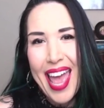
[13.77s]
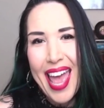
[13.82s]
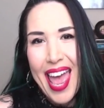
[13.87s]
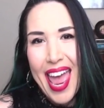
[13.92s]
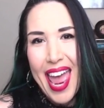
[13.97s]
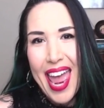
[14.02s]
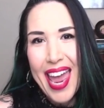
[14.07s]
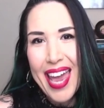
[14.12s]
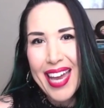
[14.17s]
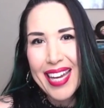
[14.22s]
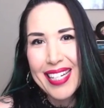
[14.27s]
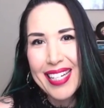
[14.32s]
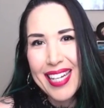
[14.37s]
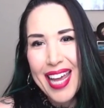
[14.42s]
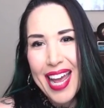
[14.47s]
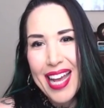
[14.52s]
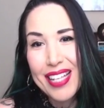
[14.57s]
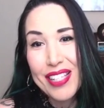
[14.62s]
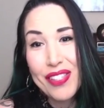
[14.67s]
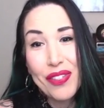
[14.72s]
And
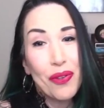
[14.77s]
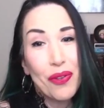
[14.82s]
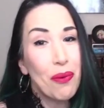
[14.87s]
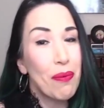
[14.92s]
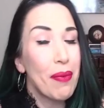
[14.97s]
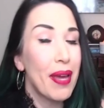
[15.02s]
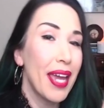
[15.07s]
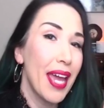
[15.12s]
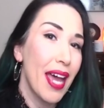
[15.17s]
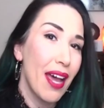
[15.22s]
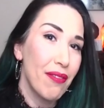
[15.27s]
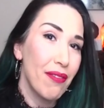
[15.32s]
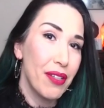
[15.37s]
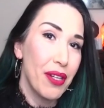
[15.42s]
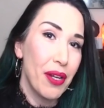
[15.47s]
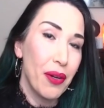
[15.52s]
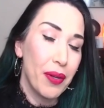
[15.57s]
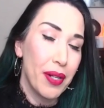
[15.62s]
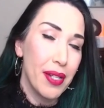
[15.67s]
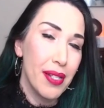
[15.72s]
as you may have
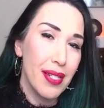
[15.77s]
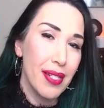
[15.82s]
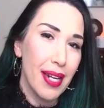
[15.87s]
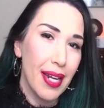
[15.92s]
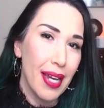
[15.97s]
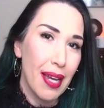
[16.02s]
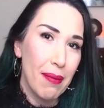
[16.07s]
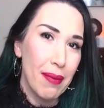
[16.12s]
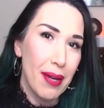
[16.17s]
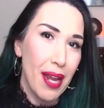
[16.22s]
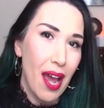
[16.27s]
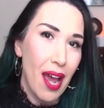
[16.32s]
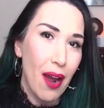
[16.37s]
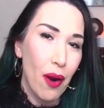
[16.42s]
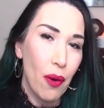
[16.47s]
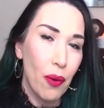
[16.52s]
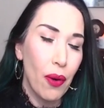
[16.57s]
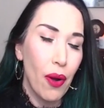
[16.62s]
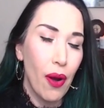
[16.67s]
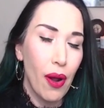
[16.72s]
noticed, I am now
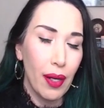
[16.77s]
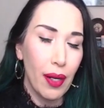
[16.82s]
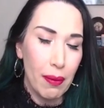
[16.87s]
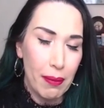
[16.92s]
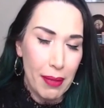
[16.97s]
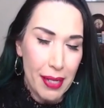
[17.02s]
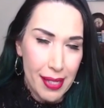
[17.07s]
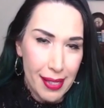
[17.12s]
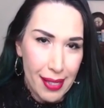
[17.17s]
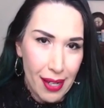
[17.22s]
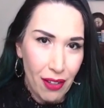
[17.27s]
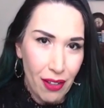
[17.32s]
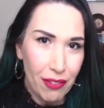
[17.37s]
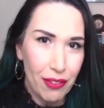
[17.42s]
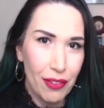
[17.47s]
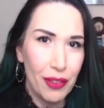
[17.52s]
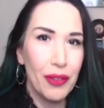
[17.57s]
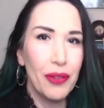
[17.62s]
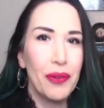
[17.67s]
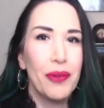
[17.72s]
calling myself
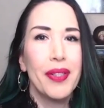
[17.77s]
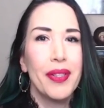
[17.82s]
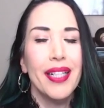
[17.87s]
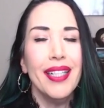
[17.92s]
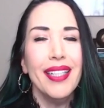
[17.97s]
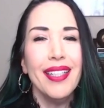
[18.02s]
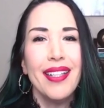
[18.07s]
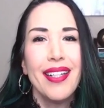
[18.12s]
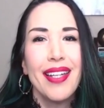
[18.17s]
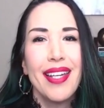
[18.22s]
Luna.